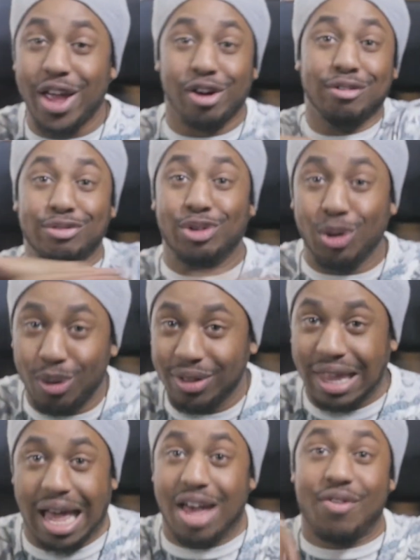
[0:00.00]
of doing
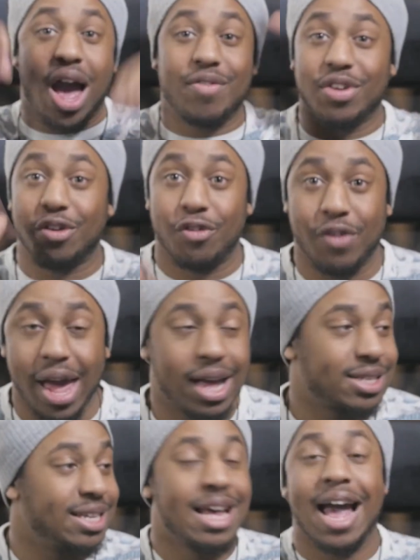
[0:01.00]
that. If I have an
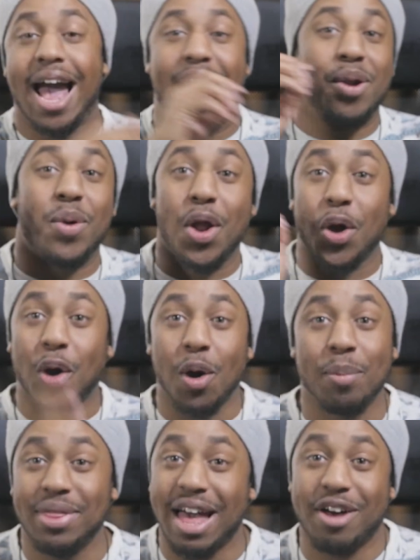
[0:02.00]
effect and I want to
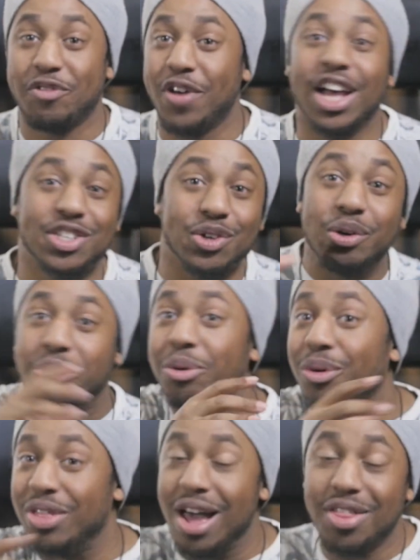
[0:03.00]
copy that effect on
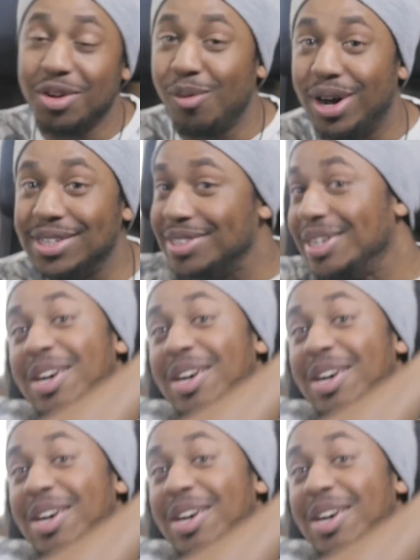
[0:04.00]
all the other ones,